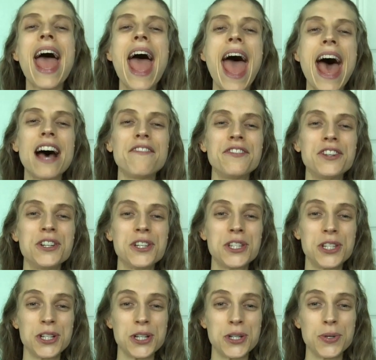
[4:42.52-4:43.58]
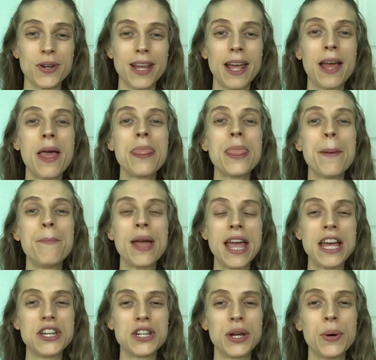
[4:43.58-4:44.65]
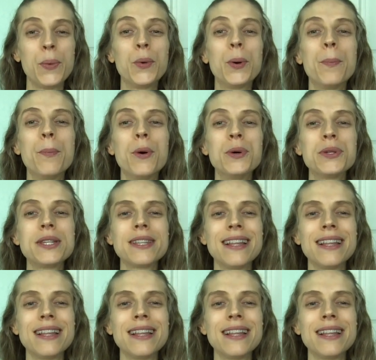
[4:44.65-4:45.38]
After surgery, the patient will most